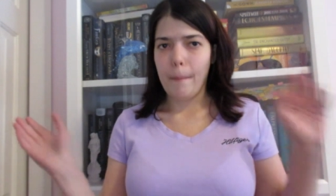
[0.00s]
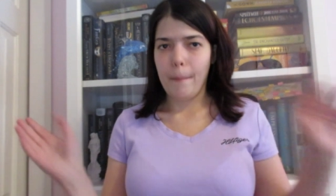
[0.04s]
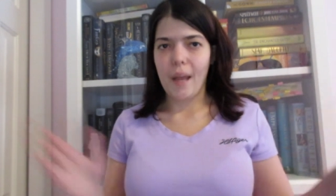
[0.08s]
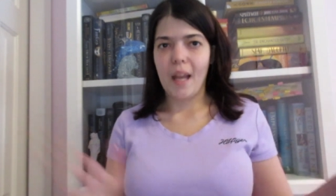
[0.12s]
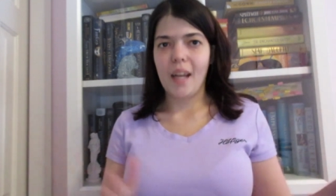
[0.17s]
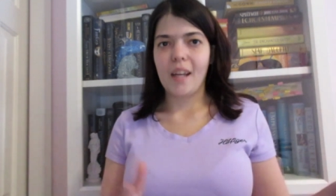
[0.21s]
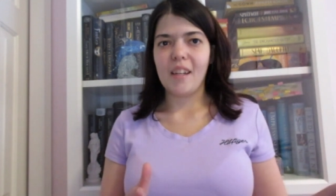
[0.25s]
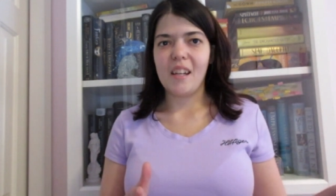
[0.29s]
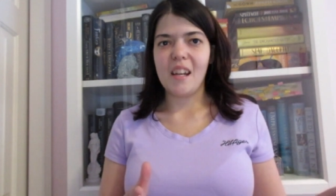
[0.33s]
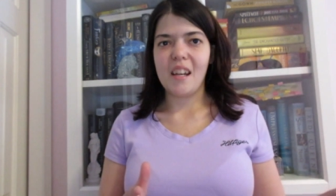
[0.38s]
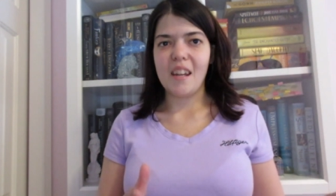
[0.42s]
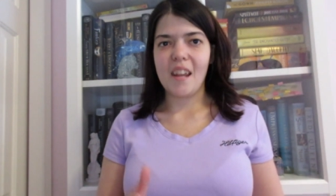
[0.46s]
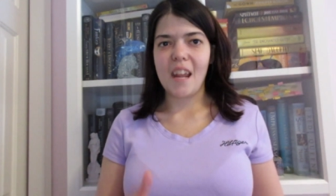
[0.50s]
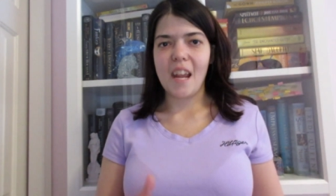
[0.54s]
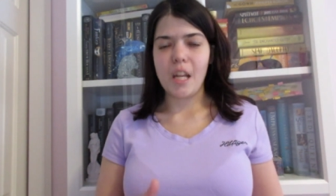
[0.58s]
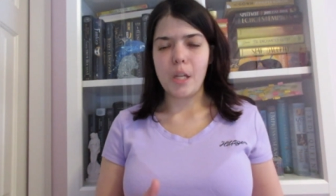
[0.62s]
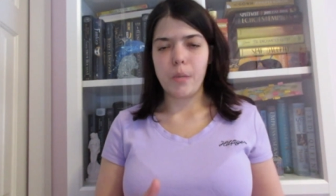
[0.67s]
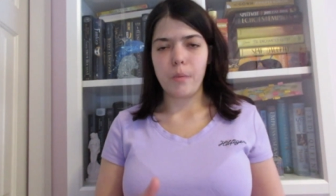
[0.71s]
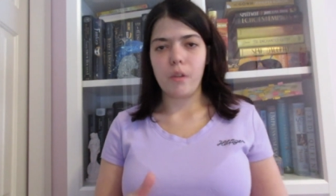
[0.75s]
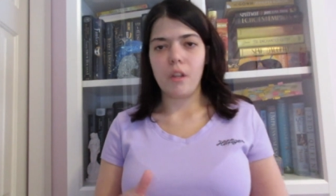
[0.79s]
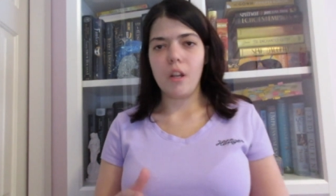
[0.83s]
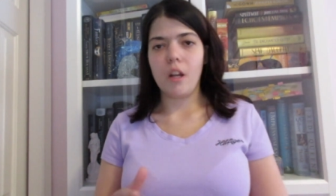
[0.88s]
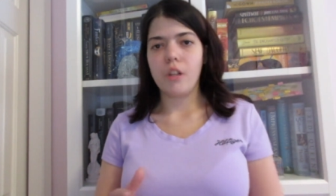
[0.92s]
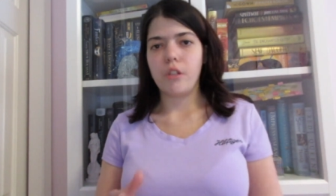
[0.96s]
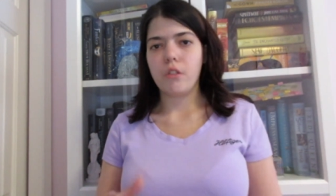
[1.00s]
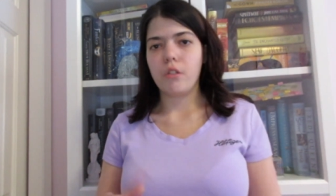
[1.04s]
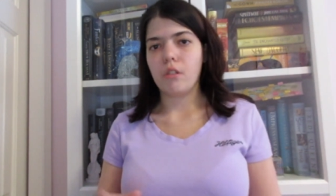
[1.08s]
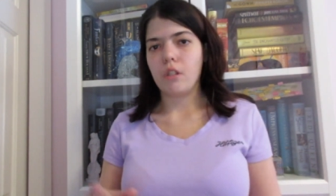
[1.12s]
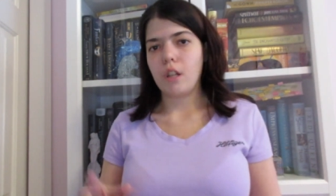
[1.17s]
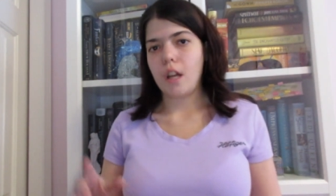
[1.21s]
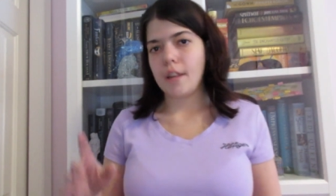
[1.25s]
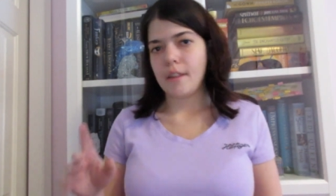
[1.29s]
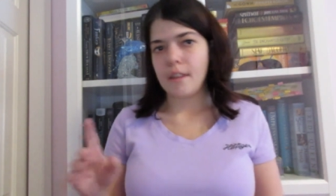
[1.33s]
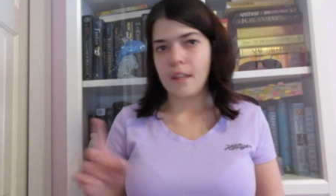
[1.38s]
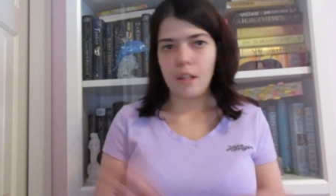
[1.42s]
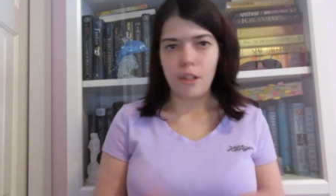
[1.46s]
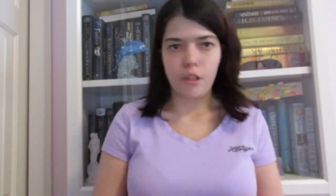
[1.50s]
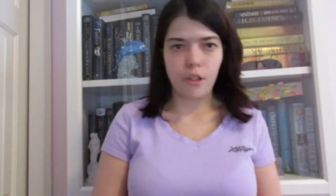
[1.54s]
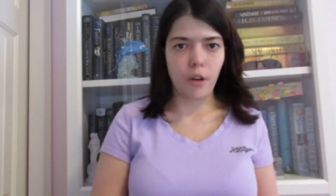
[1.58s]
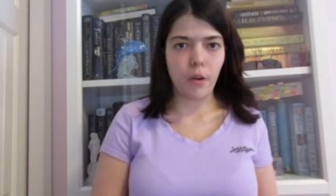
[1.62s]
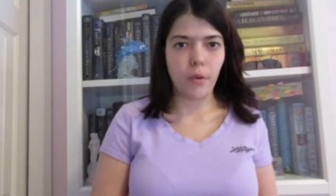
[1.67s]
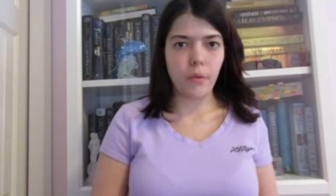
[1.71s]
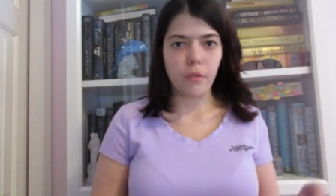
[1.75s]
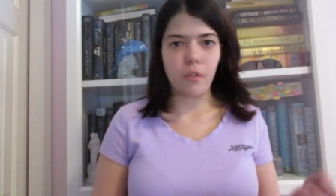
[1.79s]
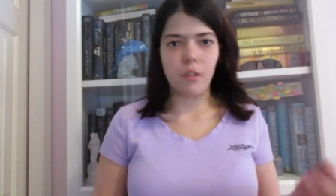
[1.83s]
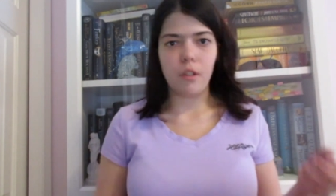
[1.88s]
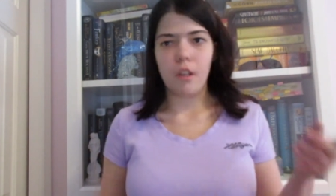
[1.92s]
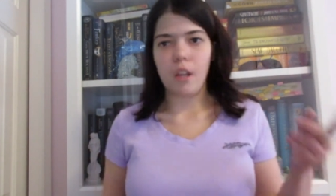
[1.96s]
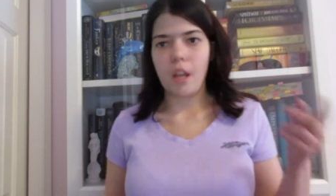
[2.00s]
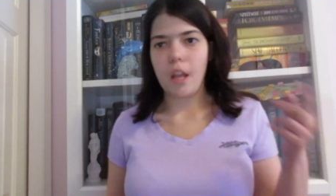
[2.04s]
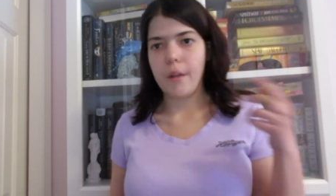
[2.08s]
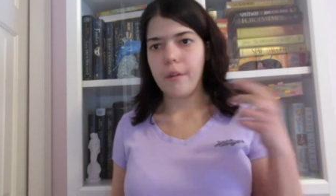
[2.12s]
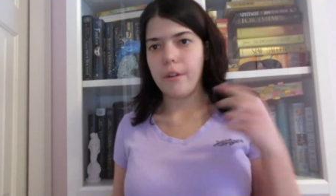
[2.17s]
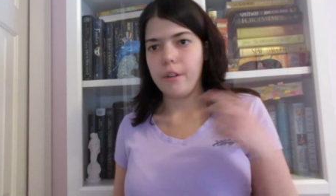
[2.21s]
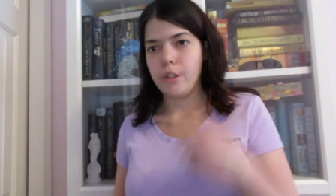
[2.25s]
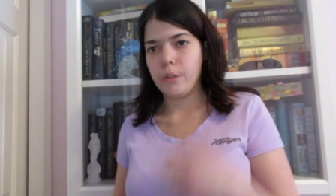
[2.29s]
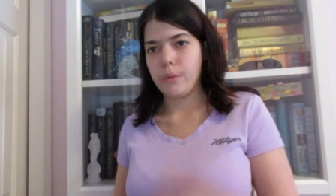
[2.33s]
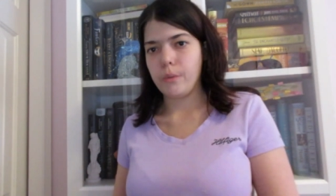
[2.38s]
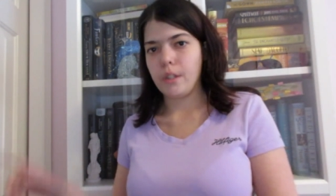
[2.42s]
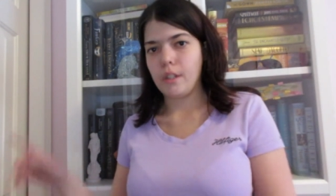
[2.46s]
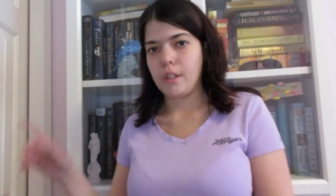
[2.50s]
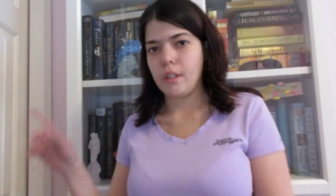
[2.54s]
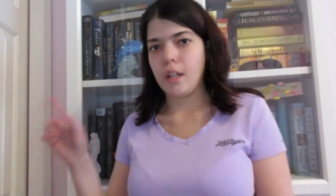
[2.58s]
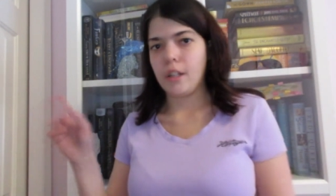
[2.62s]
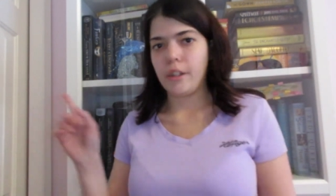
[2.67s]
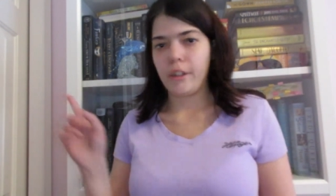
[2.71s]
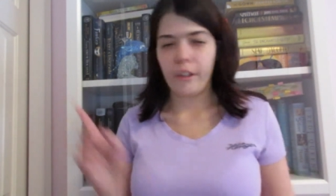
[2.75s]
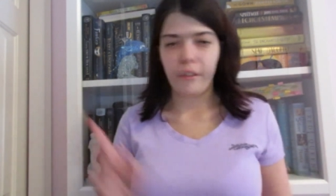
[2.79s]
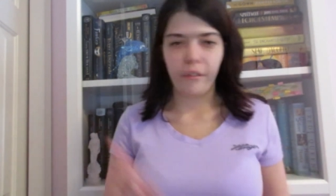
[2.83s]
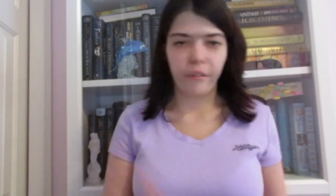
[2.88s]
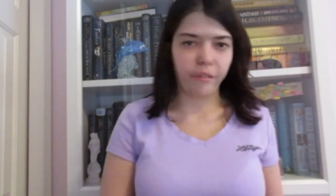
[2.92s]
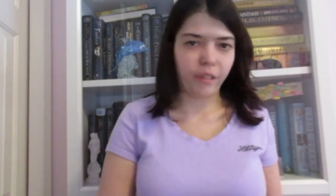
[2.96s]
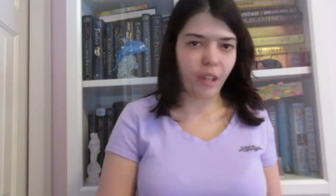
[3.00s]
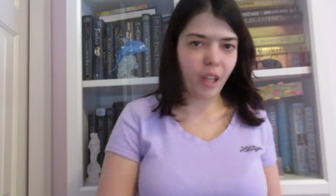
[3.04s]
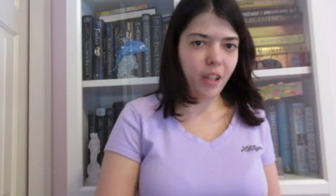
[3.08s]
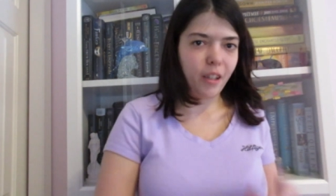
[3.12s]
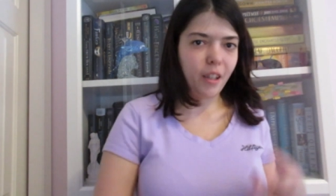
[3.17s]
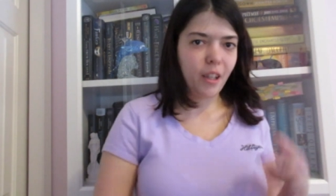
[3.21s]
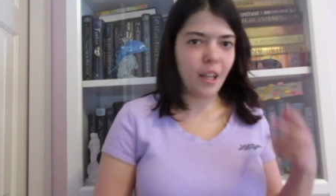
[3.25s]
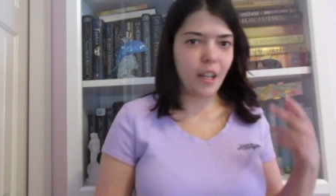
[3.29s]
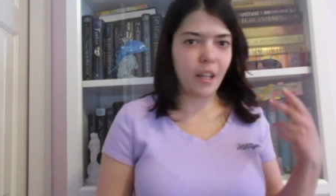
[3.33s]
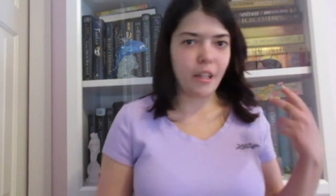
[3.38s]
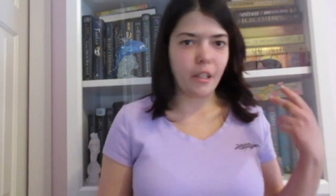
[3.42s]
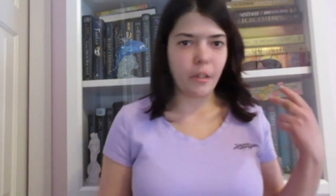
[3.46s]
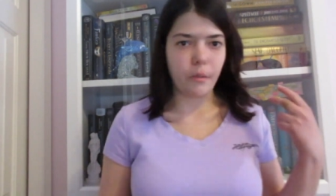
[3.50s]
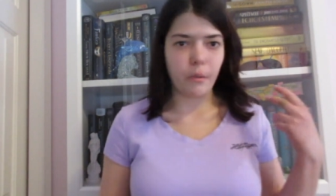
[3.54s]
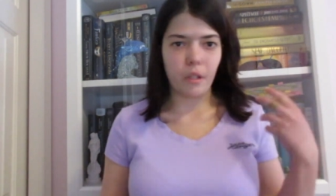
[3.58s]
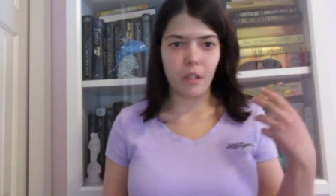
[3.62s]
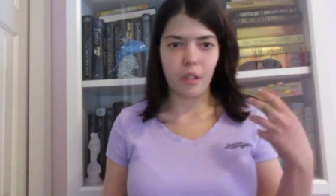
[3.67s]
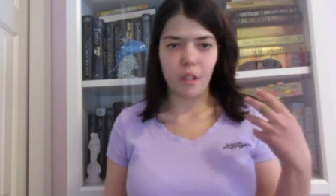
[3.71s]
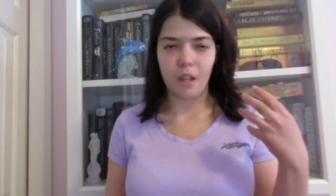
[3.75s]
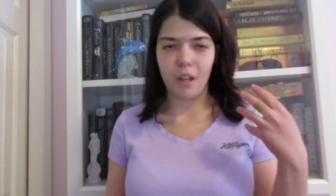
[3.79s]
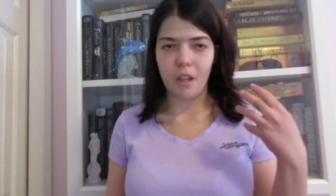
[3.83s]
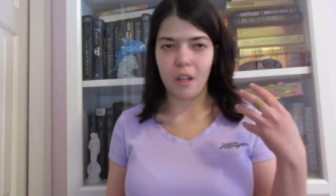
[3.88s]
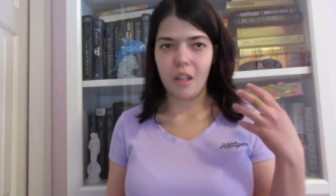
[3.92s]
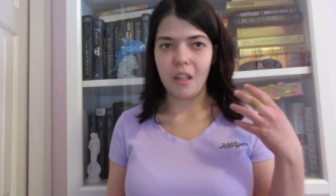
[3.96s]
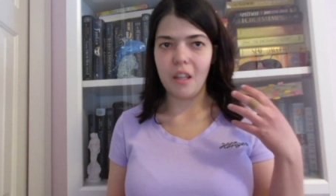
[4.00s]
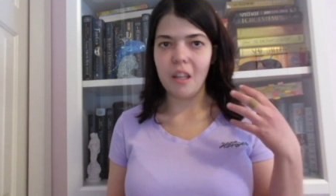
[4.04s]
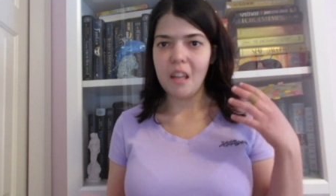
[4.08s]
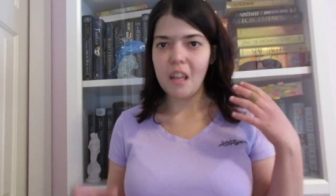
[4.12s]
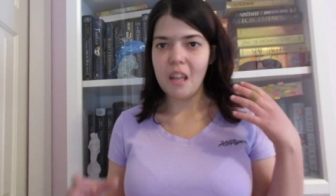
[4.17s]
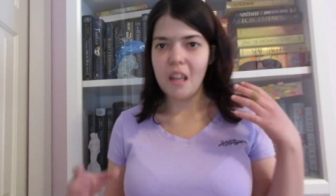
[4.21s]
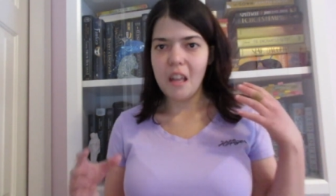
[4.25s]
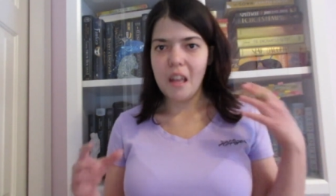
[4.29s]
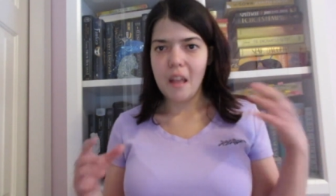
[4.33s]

back in the days, we also got the chosen heroes, we got the villains, we got